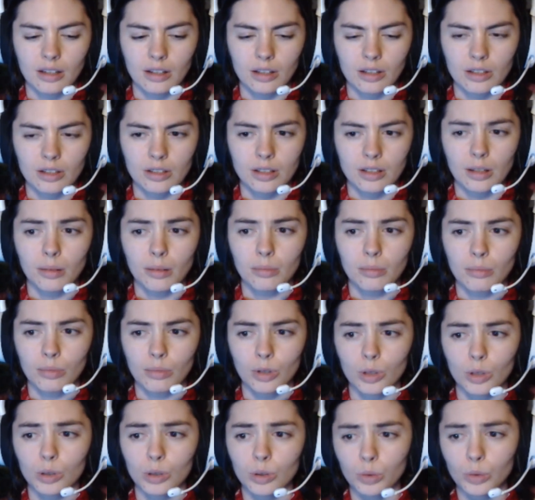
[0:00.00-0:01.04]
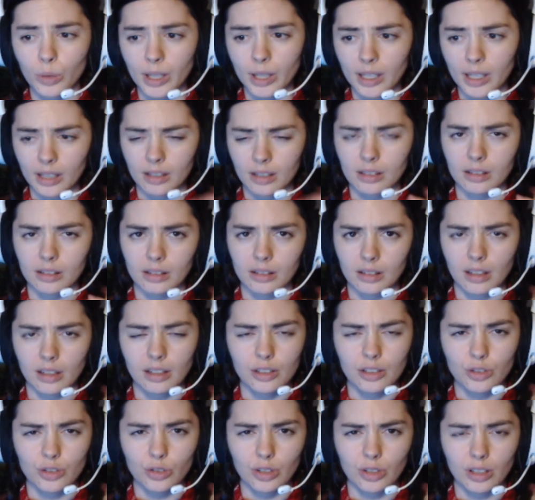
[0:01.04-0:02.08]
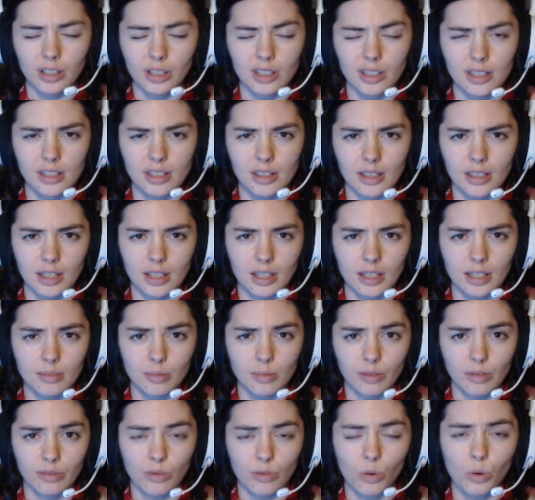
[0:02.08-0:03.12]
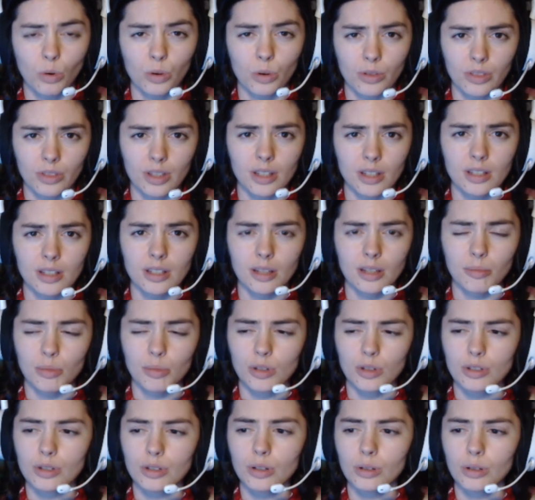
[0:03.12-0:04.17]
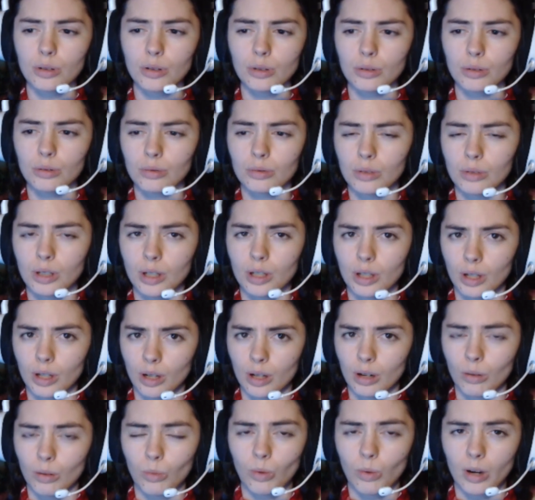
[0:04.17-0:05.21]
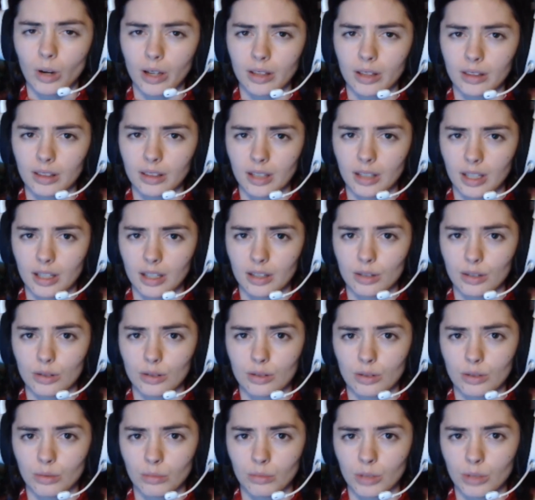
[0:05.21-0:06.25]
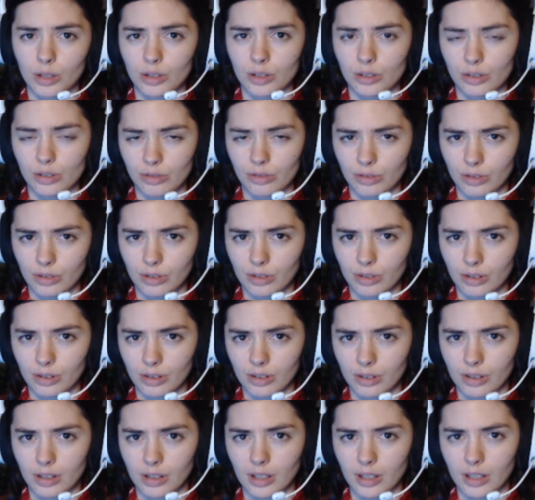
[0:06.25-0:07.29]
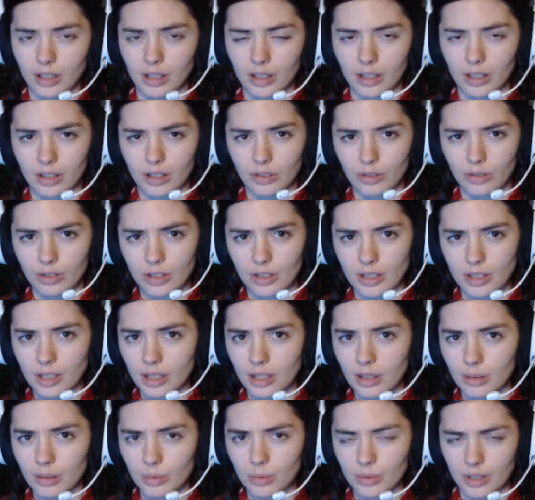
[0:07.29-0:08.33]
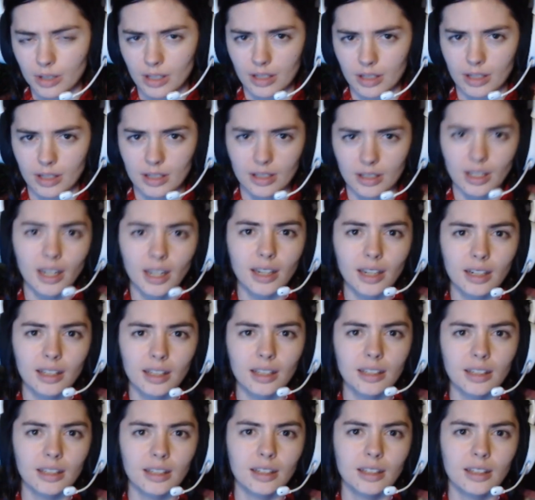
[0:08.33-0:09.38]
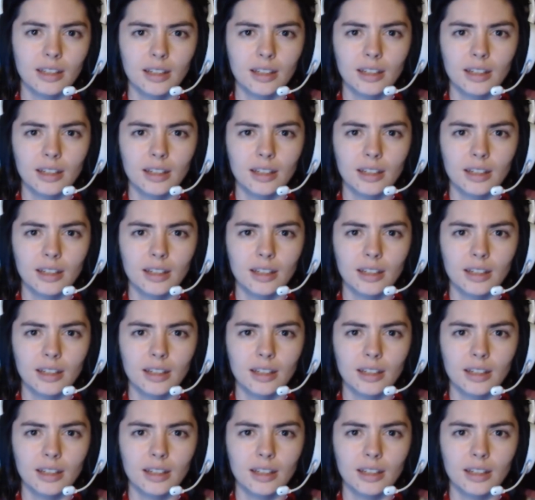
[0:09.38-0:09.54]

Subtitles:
Some quick laundry list things before this episode. One, thank you so much for hitting 100 subs. That's exciting.